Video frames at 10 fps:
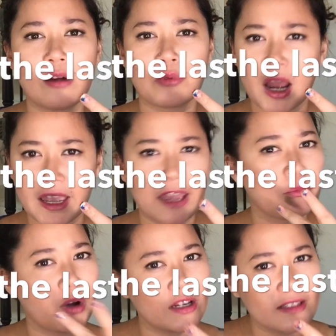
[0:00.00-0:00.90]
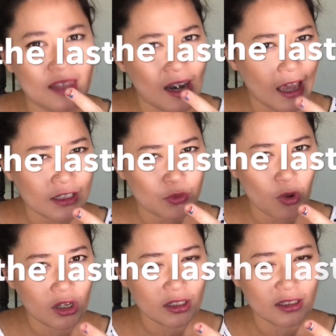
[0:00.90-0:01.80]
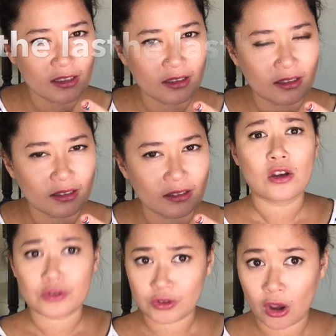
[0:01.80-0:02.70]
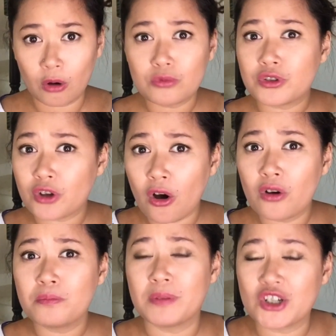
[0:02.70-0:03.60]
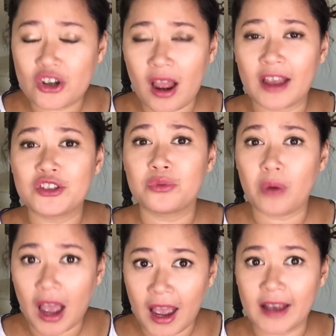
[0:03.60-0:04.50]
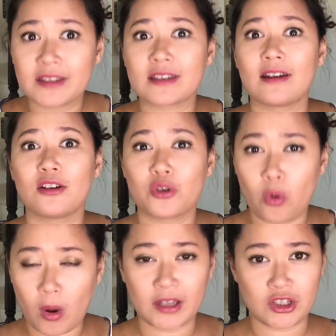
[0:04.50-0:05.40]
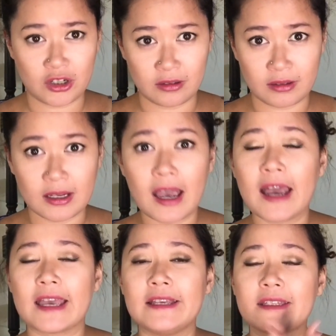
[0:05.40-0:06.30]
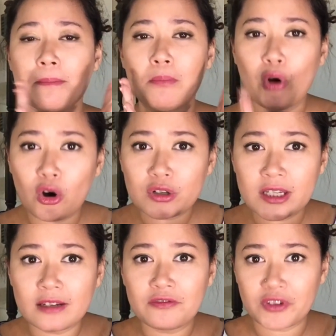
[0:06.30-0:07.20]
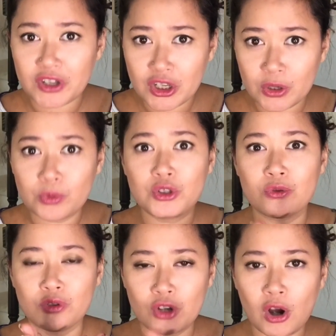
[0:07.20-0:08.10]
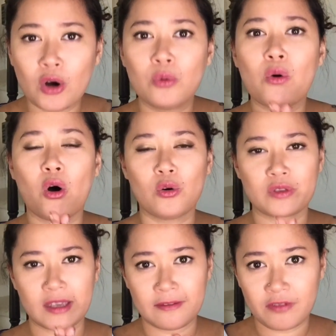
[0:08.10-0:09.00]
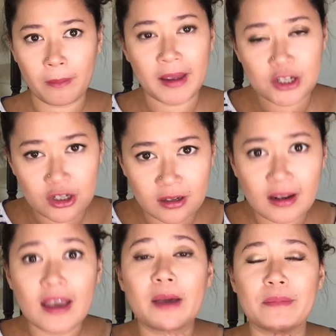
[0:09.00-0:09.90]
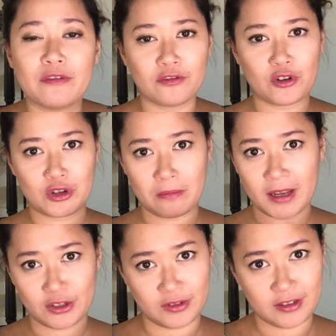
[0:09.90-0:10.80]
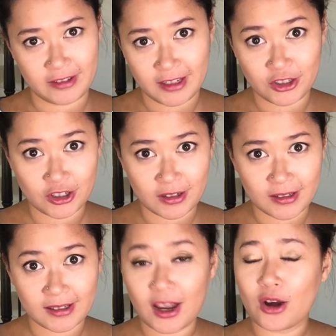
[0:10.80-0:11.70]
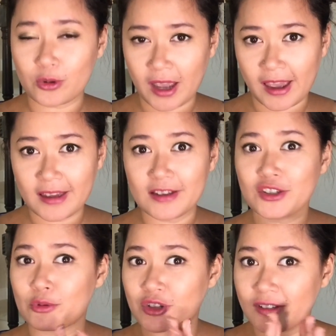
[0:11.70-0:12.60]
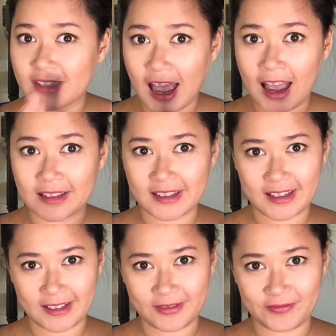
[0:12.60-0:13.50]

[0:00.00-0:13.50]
Right, and what is the last one? So don't be shy to ask questions. It's important for you to know all the information before you make your decision. Okay, so just ask.